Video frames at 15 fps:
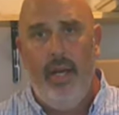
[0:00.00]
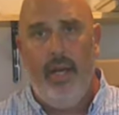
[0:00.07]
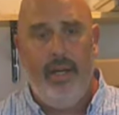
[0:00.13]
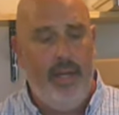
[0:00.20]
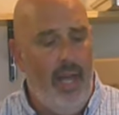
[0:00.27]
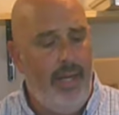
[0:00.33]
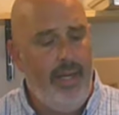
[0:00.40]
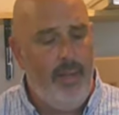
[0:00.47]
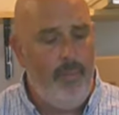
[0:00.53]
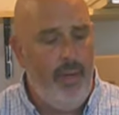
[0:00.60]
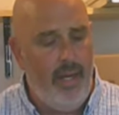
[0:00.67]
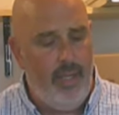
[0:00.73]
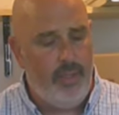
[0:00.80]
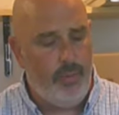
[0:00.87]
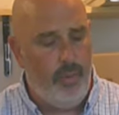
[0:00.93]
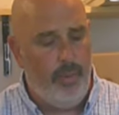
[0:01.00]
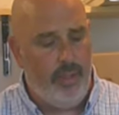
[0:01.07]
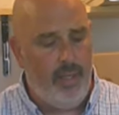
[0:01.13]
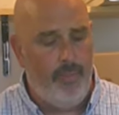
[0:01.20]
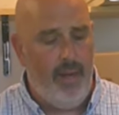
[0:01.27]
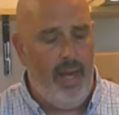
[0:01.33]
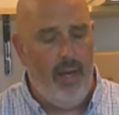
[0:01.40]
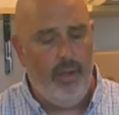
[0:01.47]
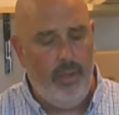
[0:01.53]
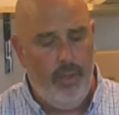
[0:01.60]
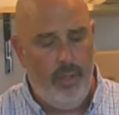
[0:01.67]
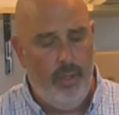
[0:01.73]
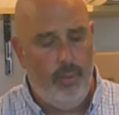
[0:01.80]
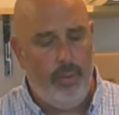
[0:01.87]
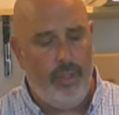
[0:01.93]
In 90 minutes, we're going to come
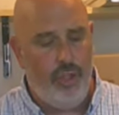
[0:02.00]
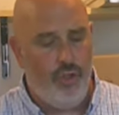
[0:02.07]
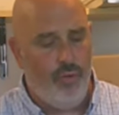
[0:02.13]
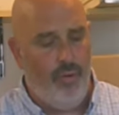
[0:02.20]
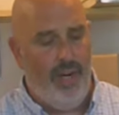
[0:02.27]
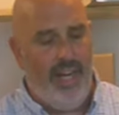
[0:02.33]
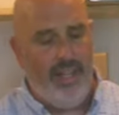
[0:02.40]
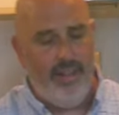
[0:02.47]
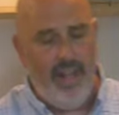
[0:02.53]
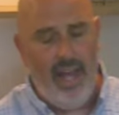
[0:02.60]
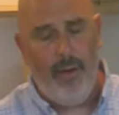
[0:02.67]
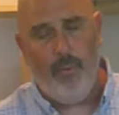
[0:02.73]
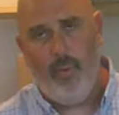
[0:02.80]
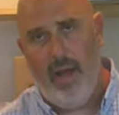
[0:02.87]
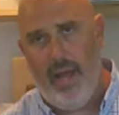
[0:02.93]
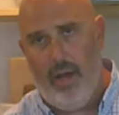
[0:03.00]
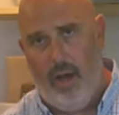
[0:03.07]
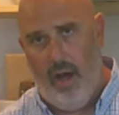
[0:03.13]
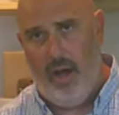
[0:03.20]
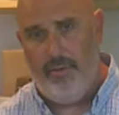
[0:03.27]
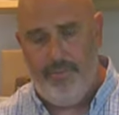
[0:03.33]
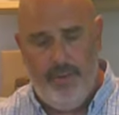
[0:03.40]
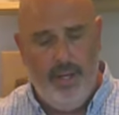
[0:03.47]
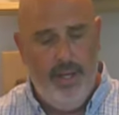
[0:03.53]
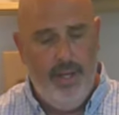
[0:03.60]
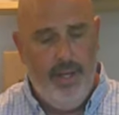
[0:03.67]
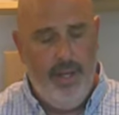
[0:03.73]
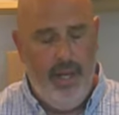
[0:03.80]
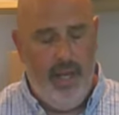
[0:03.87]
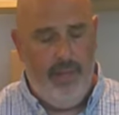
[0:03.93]
out, we're going to drain that whey off,
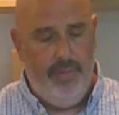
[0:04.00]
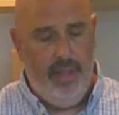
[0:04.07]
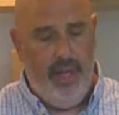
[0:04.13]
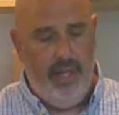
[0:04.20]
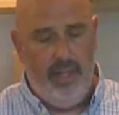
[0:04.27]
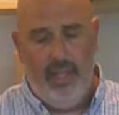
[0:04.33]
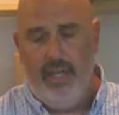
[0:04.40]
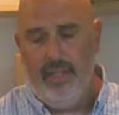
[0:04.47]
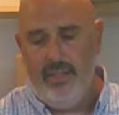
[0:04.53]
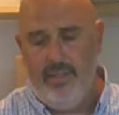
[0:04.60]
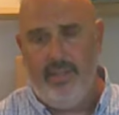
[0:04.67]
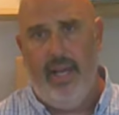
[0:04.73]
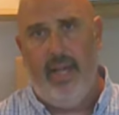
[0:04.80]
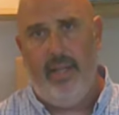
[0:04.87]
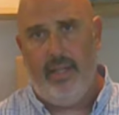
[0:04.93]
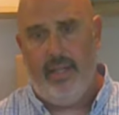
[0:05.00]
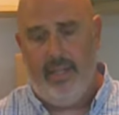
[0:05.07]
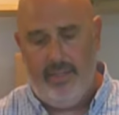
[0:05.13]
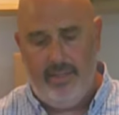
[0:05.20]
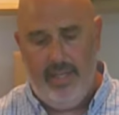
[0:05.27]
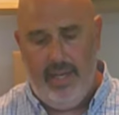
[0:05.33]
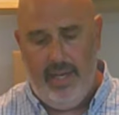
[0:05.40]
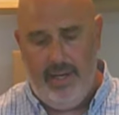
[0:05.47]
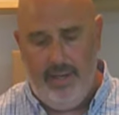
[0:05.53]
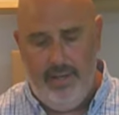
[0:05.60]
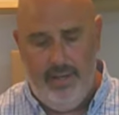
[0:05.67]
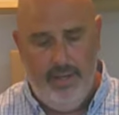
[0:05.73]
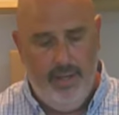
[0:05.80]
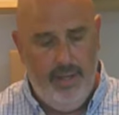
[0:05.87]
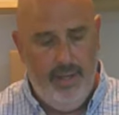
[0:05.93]
and then let it set. Like I
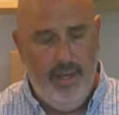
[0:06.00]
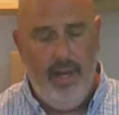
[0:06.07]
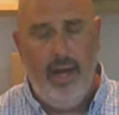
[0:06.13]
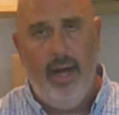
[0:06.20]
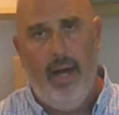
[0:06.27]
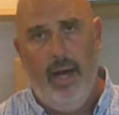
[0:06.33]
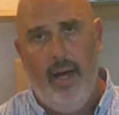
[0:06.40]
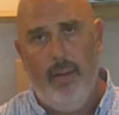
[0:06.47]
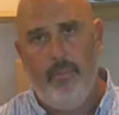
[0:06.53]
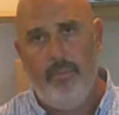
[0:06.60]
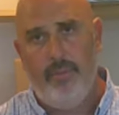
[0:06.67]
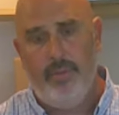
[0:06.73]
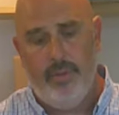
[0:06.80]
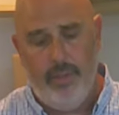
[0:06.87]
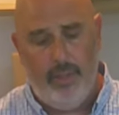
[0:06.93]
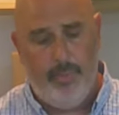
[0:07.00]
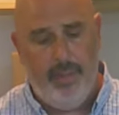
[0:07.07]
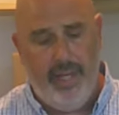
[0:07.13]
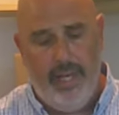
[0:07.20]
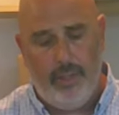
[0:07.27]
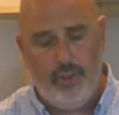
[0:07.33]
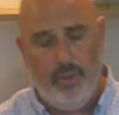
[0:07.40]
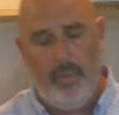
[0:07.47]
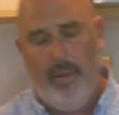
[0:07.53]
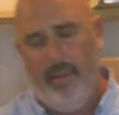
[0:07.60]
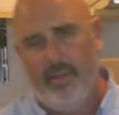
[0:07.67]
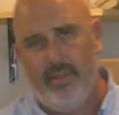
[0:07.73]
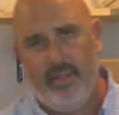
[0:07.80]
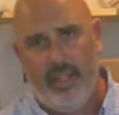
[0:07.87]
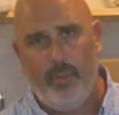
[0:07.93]
said, the pH should be
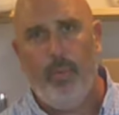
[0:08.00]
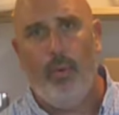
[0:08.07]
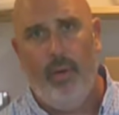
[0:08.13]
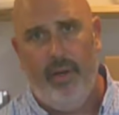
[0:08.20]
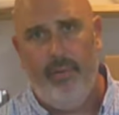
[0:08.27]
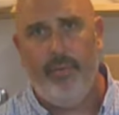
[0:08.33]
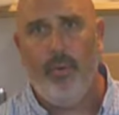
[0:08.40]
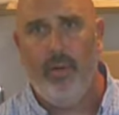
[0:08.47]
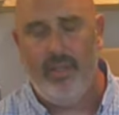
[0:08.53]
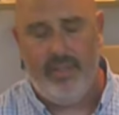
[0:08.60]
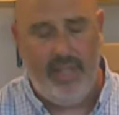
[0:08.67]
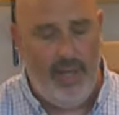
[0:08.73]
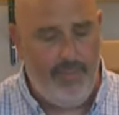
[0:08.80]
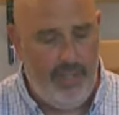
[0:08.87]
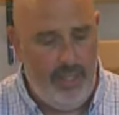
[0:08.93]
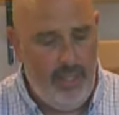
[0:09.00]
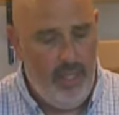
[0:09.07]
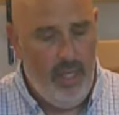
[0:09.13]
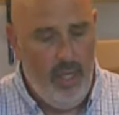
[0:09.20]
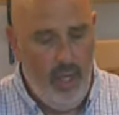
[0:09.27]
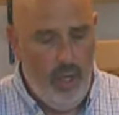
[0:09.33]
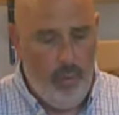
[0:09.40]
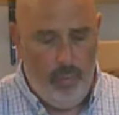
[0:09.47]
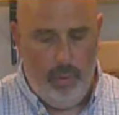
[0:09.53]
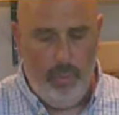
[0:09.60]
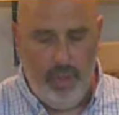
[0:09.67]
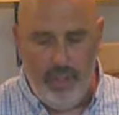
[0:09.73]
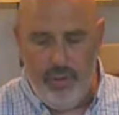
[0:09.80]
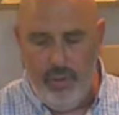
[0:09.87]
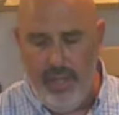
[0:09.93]
about 6.47. We
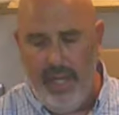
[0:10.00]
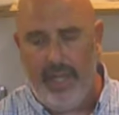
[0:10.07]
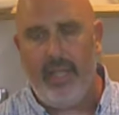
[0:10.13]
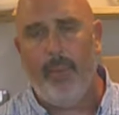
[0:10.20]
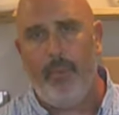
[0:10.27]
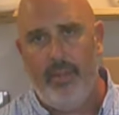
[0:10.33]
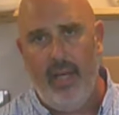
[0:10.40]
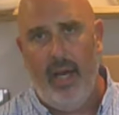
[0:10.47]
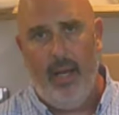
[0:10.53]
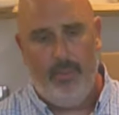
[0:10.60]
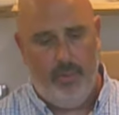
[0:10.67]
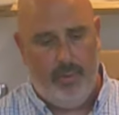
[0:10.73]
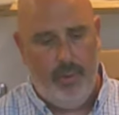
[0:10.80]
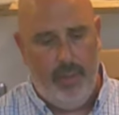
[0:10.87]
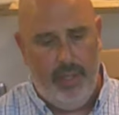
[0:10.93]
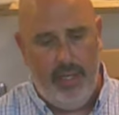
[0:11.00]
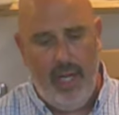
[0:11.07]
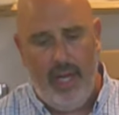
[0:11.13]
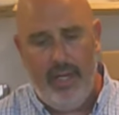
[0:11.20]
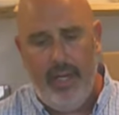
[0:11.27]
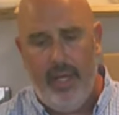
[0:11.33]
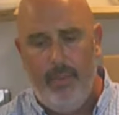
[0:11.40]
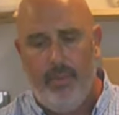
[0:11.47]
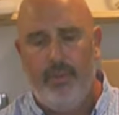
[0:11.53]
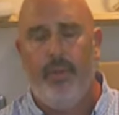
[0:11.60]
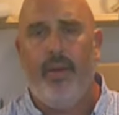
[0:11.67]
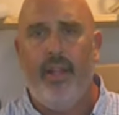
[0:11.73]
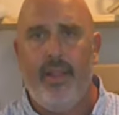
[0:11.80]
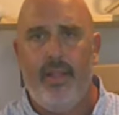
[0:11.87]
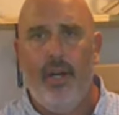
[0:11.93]
want to do that a couple times. We'll do it at 90, we'll
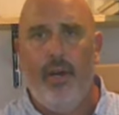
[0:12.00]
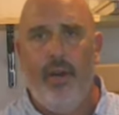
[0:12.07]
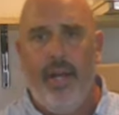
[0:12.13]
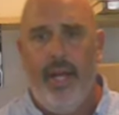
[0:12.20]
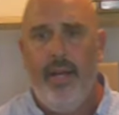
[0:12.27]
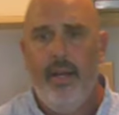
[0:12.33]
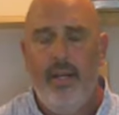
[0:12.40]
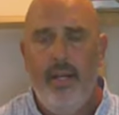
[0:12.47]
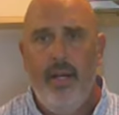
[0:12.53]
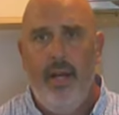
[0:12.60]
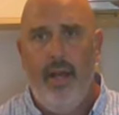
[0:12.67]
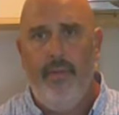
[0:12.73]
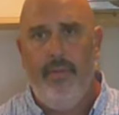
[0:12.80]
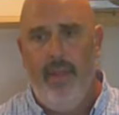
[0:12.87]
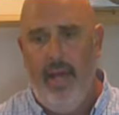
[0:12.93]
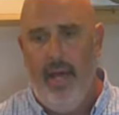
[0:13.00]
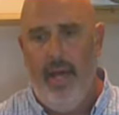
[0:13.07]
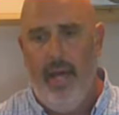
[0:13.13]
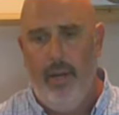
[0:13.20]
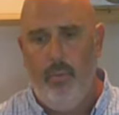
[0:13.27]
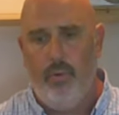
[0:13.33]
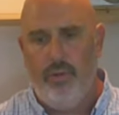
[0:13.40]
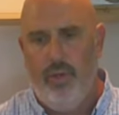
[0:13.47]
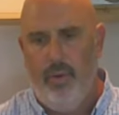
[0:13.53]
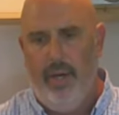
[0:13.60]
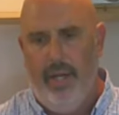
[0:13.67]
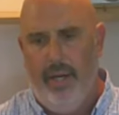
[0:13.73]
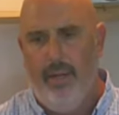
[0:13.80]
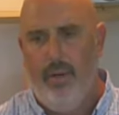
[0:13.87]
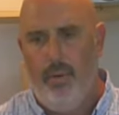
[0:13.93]
do it at 30, and then
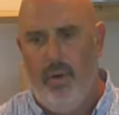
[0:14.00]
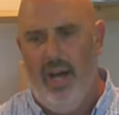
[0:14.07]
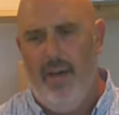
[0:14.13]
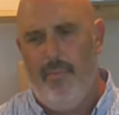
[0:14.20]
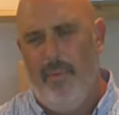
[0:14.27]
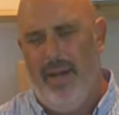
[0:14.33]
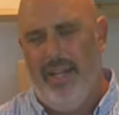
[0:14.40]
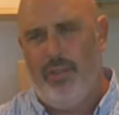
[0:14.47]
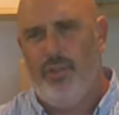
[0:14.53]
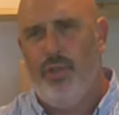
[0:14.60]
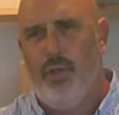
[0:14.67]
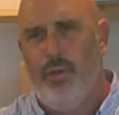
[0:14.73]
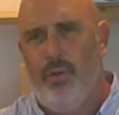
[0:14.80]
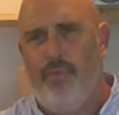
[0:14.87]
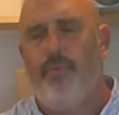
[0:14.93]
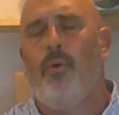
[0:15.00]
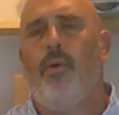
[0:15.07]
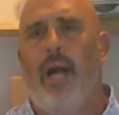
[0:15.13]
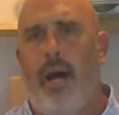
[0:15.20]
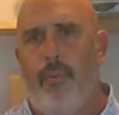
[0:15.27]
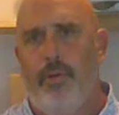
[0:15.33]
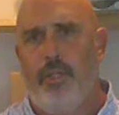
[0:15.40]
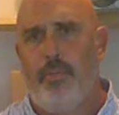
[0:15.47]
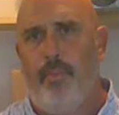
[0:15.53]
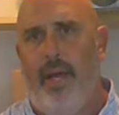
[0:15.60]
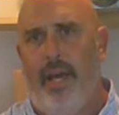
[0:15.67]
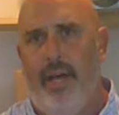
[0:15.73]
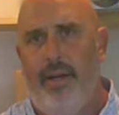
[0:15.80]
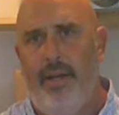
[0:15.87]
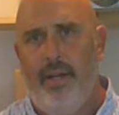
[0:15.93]
we'll have about a 2 to 4 hour
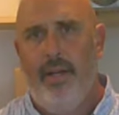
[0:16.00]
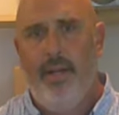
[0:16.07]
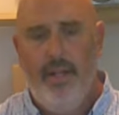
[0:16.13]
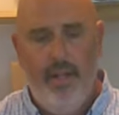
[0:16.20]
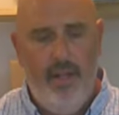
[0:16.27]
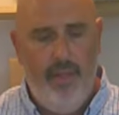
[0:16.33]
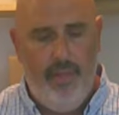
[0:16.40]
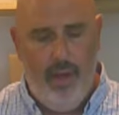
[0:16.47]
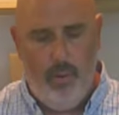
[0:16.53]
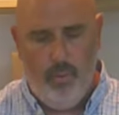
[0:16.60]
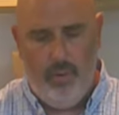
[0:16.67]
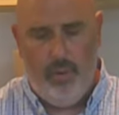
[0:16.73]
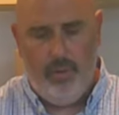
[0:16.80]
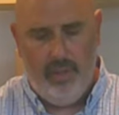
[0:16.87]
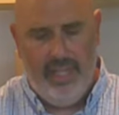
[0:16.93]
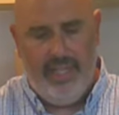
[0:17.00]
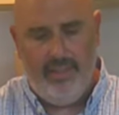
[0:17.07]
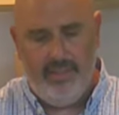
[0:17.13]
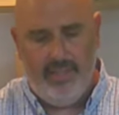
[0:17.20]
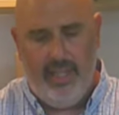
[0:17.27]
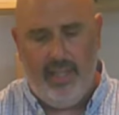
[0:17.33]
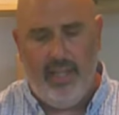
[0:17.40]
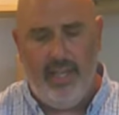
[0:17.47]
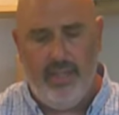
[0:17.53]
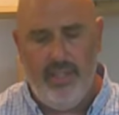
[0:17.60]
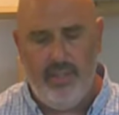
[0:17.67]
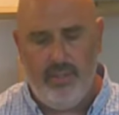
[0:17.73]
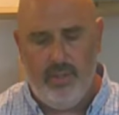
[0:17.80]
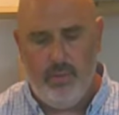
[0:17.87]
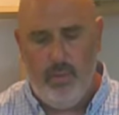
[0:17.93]
span that will let it sit like
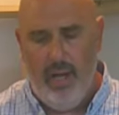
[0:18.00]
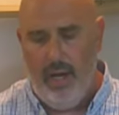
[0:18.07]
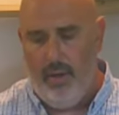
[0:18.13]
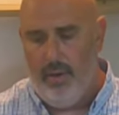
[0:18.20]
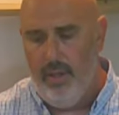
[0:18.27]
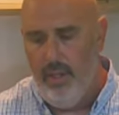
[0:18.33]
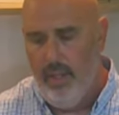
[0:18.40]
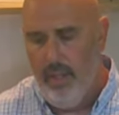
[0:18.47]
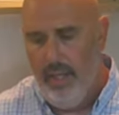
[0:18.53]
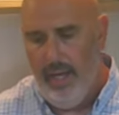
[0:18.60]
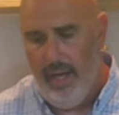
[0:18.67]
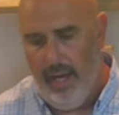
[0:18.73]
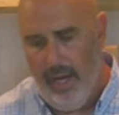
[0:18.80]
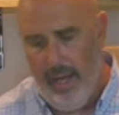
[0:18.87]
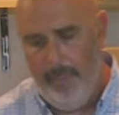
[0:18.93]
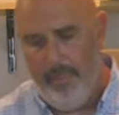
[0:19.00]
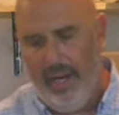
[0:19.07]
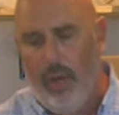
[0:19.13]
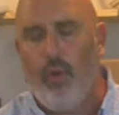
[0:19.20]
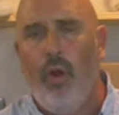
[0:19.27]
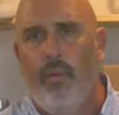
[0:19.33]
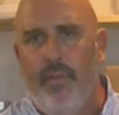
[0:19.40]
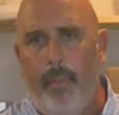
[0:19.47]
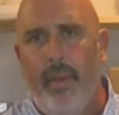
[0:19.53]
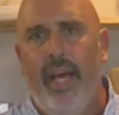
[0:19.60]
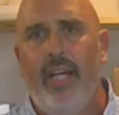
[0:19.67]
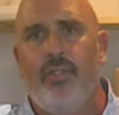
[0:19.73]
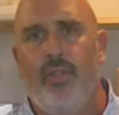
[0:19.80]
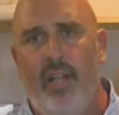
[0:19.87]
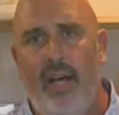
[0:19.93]
this as well. But I'll go over the
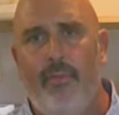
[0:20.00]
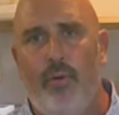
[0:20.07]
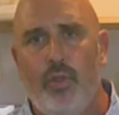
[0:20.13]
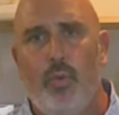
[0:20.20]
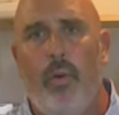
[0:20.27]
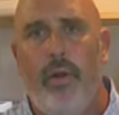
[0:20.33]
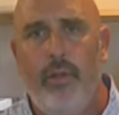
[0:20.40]
pH levels where